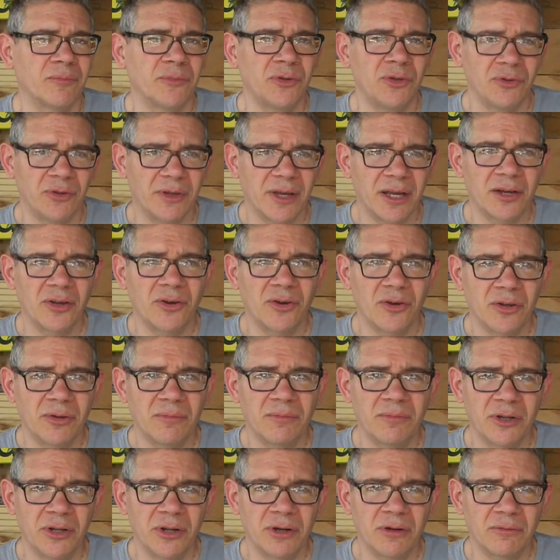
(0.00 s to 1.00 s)
You'll get
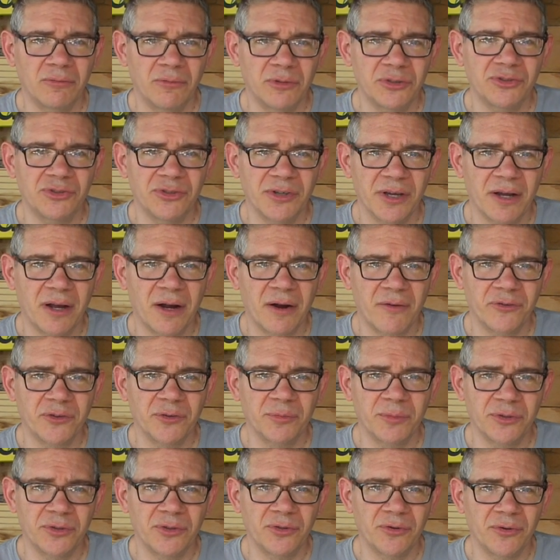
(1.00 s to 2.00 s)
good, once you get
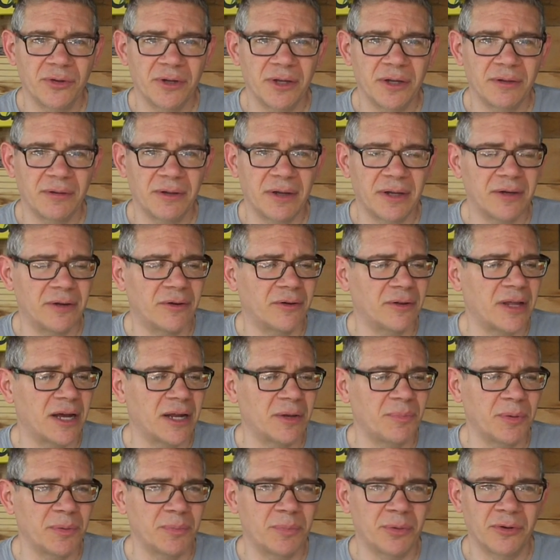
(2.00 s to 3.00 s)
comfortable doing it. I know a lot
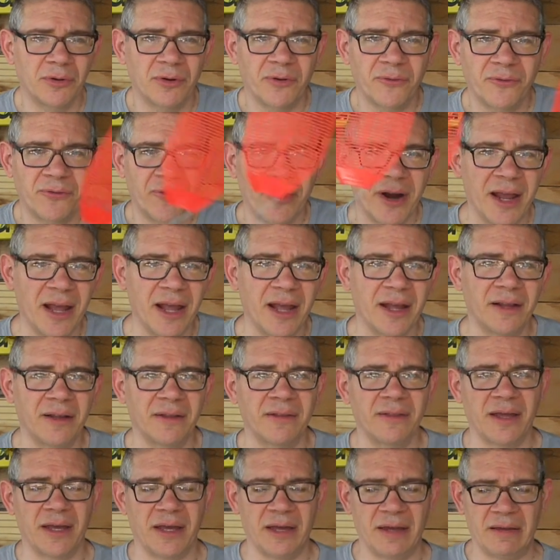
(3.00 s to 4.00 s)
of people are afraid
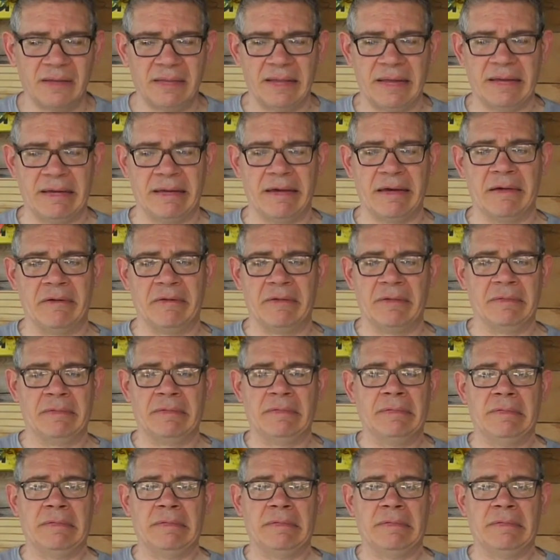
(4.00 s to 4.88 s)
and they go,